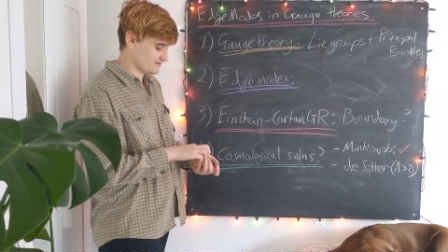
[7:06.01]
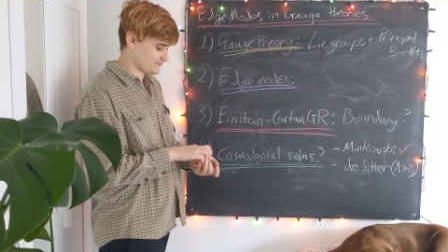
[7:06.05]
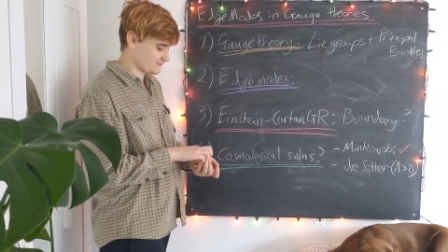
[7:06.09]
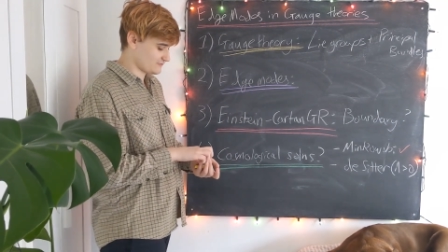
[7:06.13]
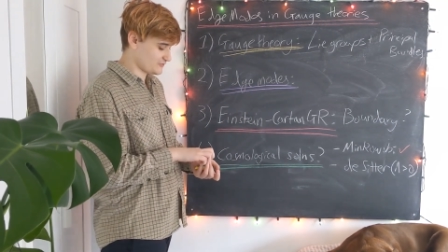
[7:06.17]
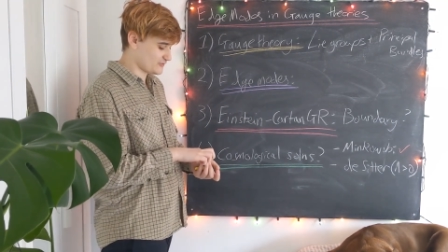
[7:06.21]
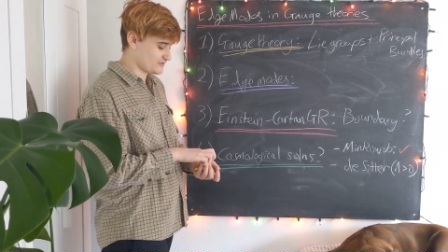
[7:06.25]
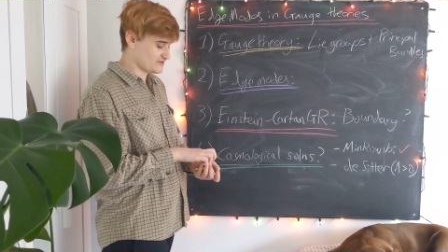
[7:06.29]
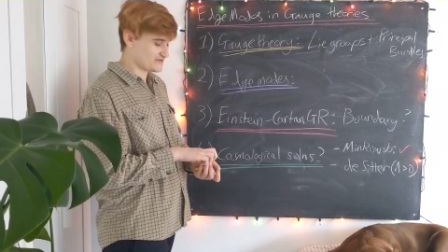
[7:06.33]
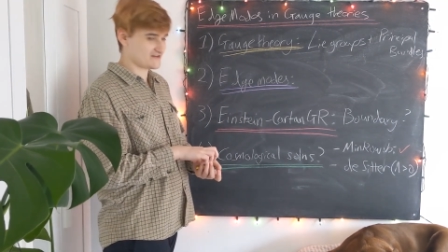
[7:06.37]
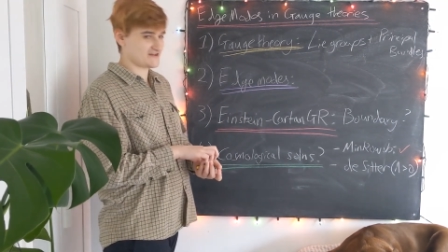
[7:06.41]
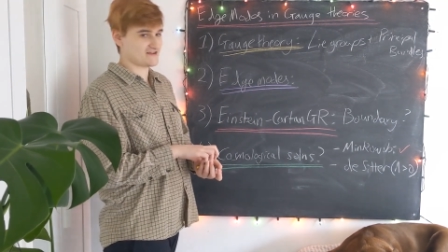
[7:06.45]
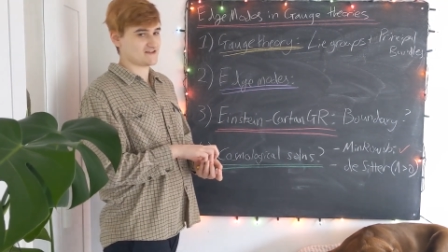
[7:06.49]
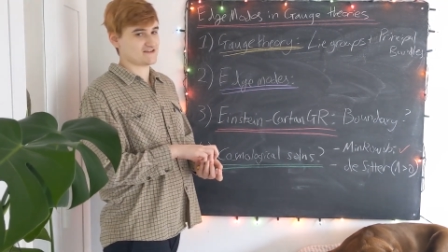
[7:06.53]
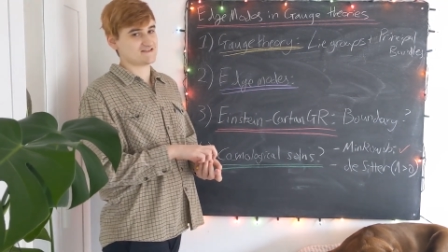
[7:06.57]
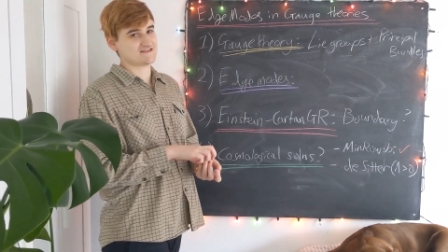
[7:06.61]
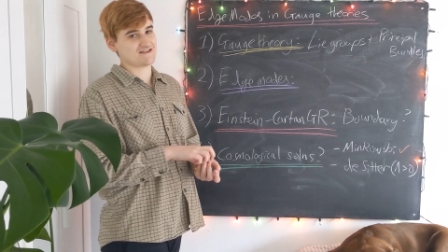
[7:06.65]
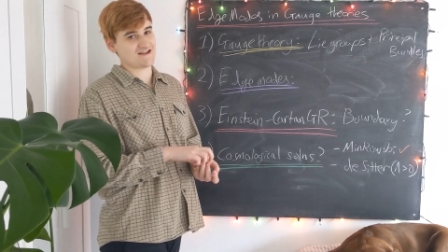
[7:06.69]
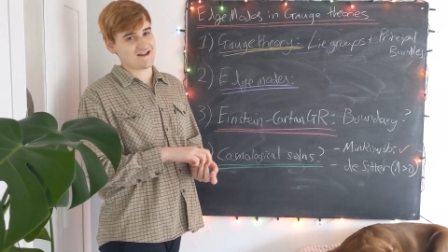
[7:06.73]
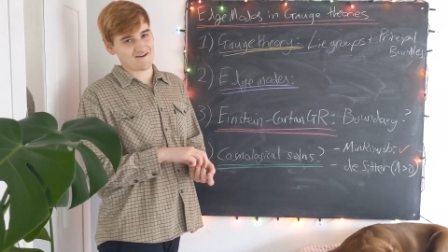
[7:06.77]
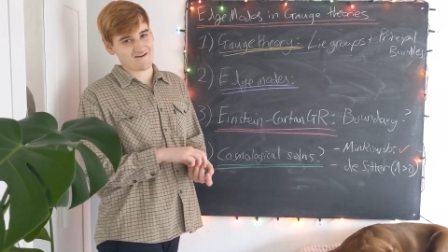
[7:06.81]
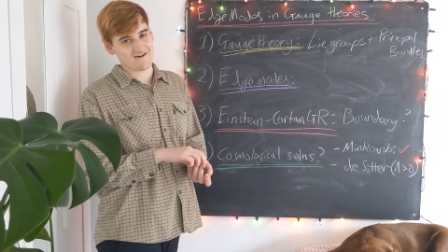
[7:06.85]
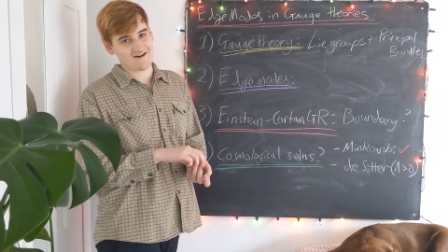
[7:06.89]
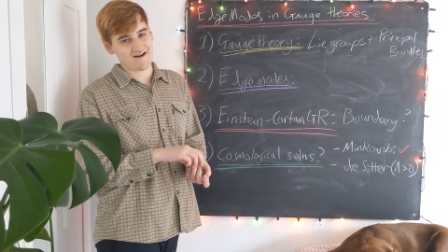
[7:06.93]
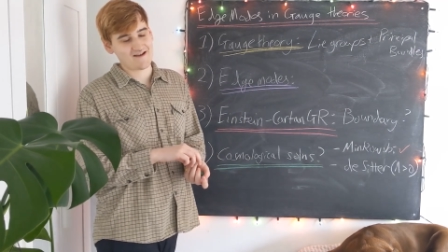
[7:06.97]
wouldn't
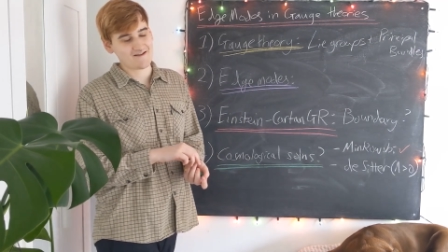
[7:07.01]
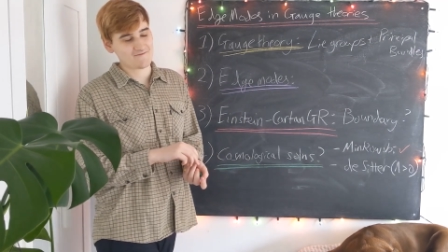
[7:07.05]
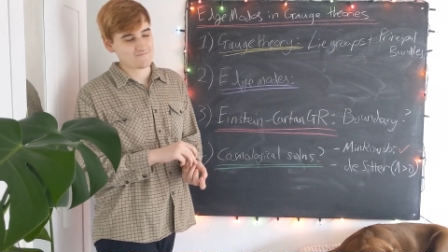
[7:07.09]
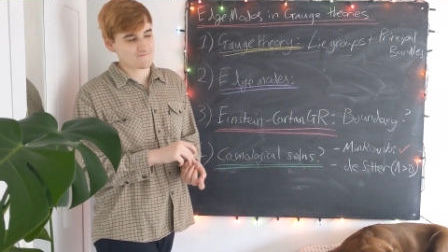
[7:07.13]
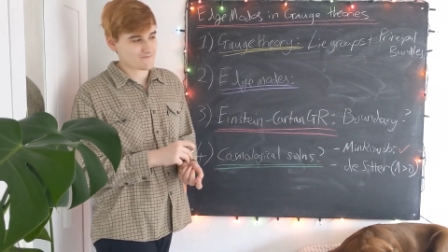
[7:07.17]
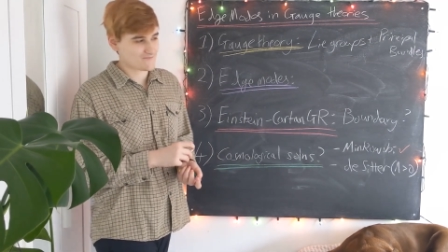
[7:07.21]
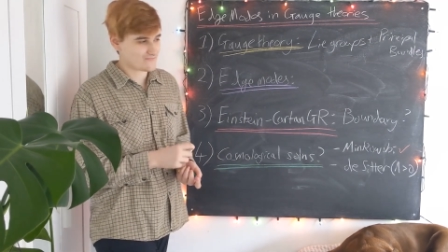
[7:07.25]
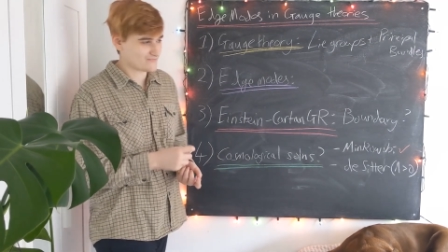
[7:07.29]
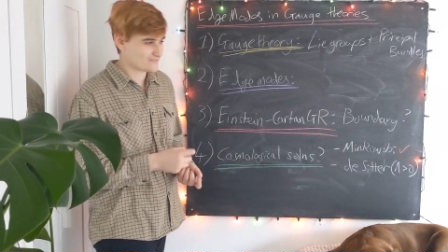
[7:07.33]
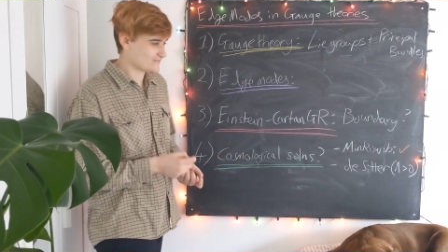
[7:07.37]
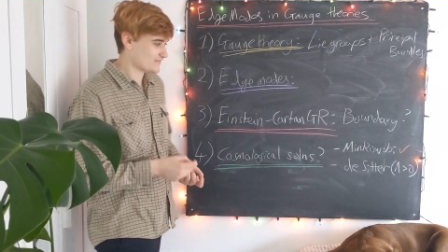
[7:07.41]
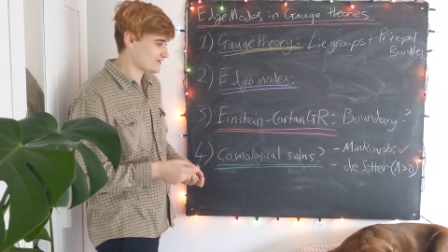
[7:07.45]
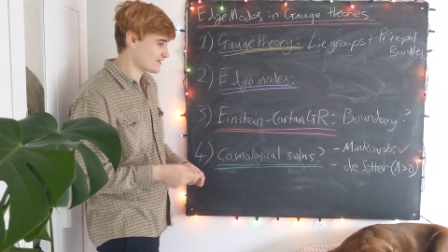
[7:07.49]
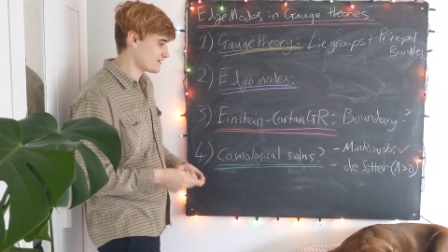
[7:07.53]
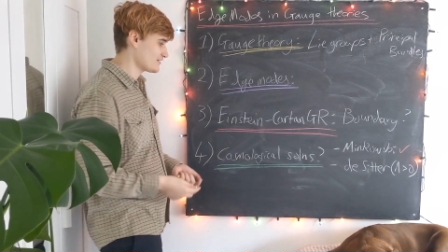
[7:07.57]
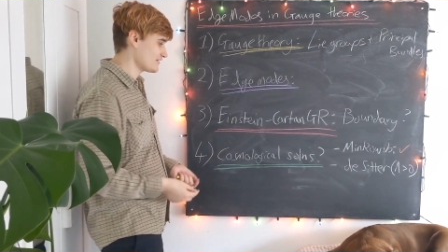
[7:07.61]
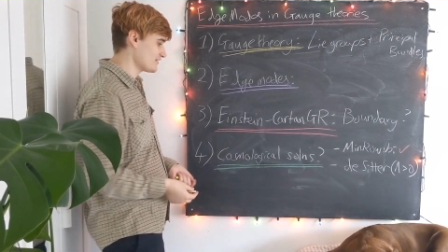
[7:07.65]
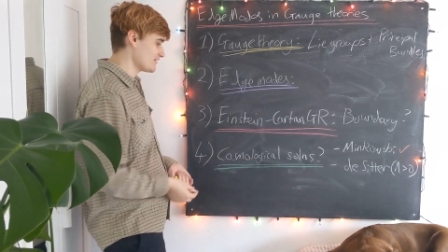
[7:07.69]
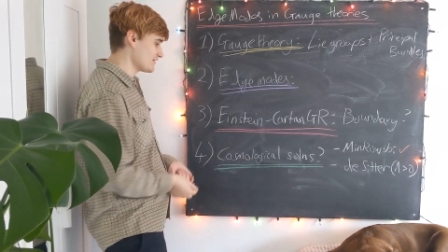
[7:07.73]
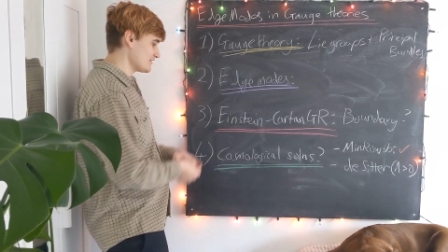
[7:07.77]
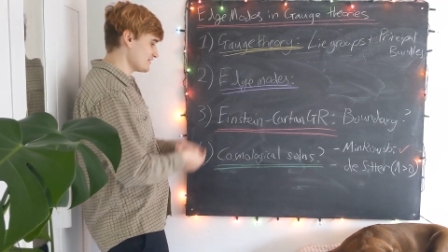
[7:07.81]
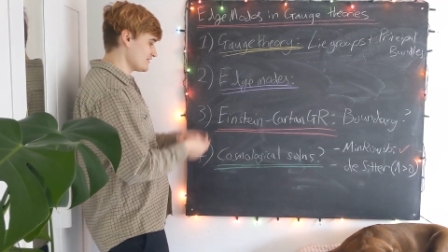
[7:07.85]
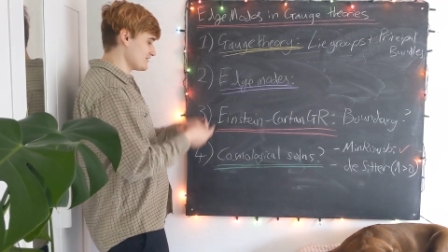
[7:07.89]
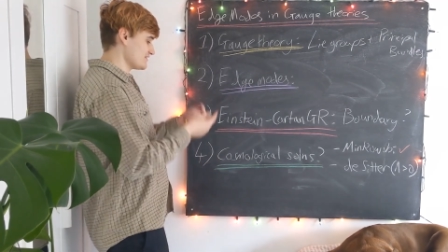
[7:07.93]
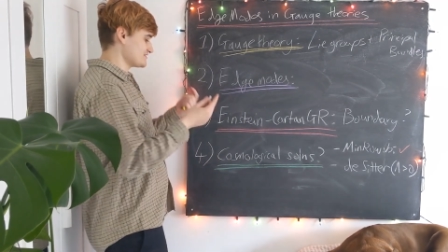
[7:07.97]
accelerate.
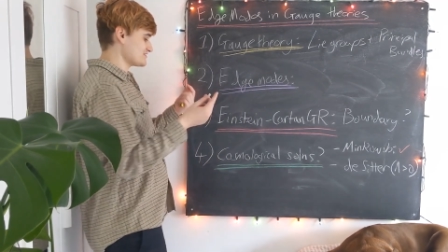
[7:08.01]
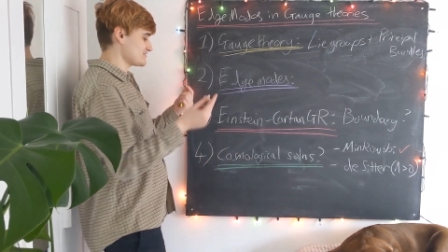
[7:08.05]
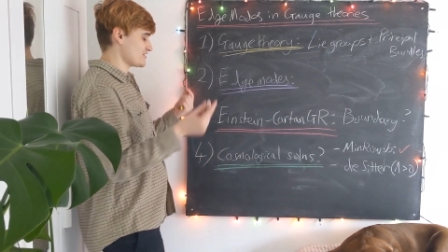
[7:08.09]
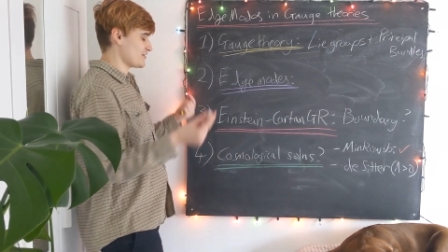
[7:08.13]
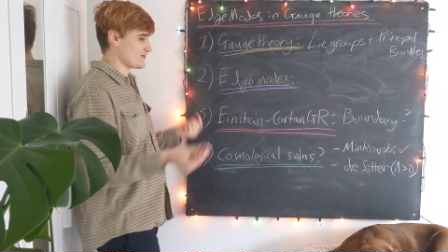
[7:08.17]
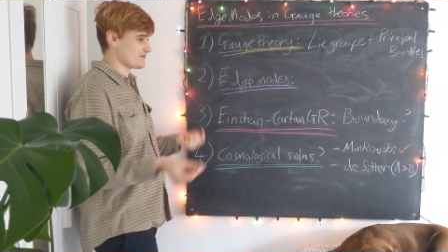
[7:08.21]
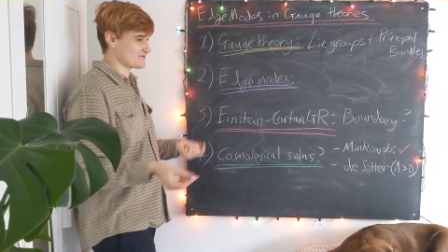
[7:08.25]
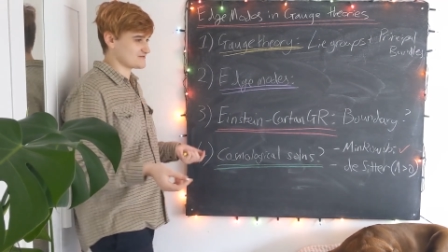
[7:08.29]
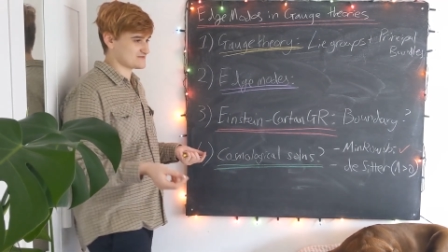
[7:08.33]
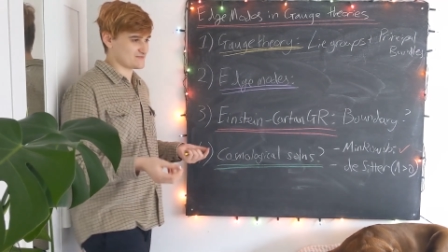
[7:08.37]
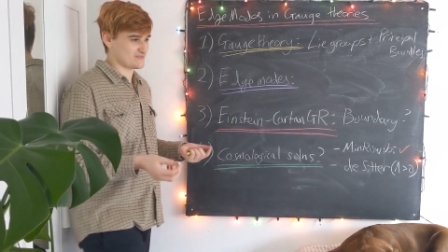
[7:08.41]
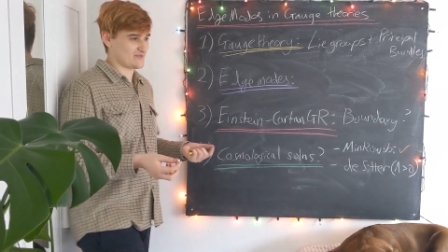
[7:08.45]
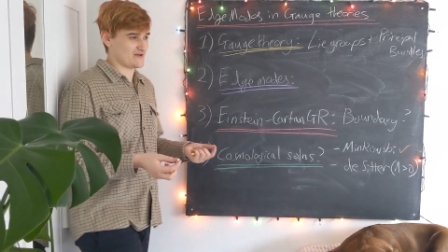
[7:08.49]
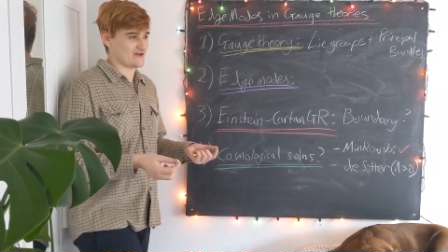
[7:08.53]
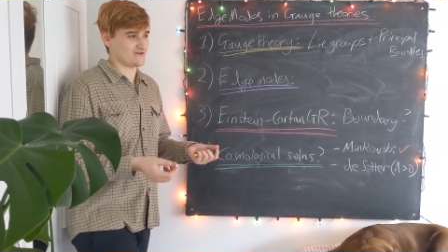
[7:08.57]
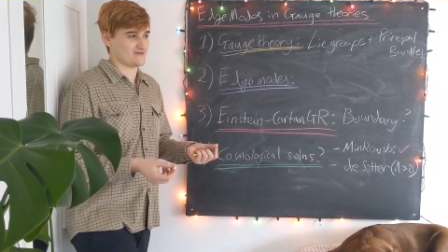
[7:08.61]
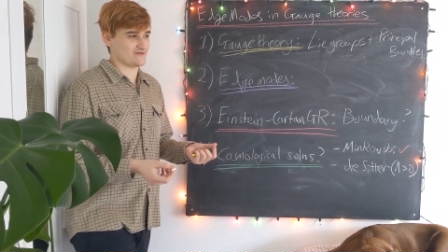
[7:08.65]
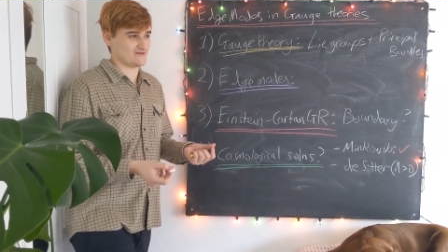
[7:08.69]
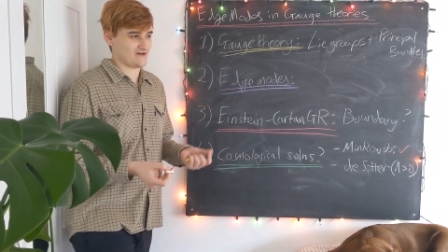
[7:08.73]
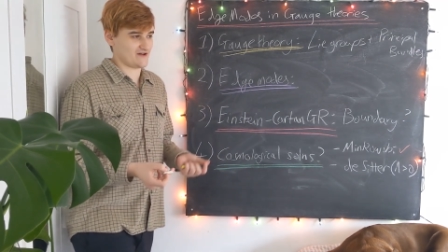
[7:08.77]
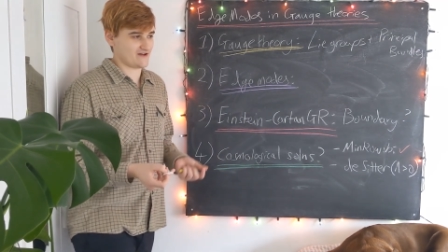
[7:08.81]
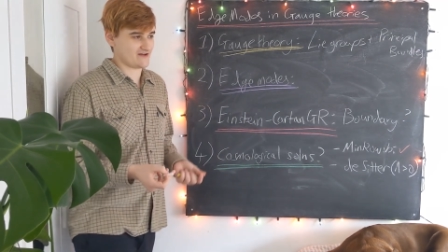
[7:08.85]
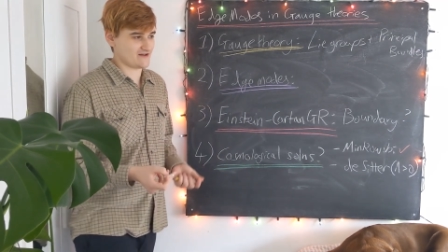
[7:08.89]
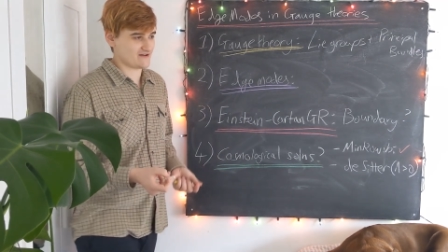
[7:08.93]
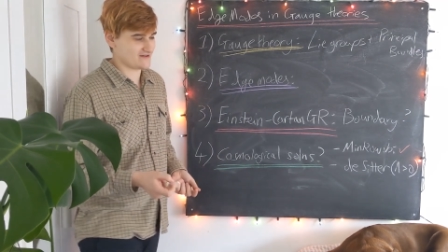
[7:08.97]
So it was a bit
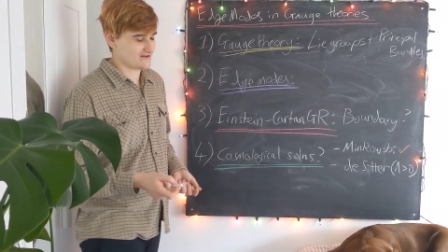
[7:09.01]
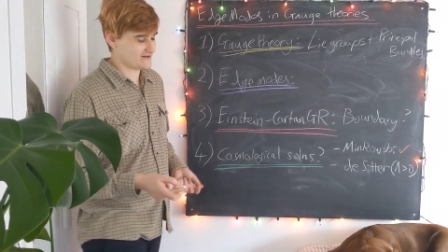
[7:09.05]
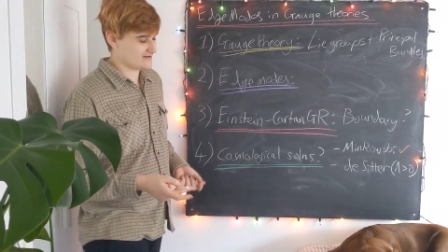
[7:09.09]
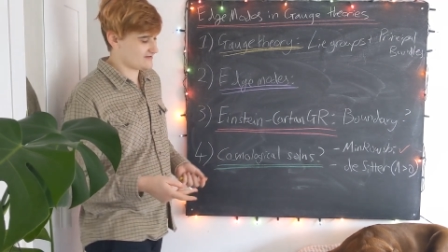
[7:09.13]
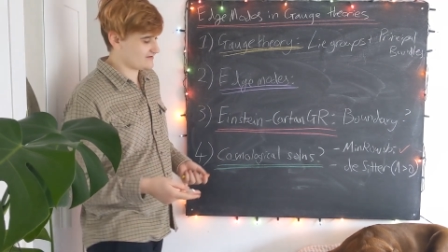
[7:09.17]
of a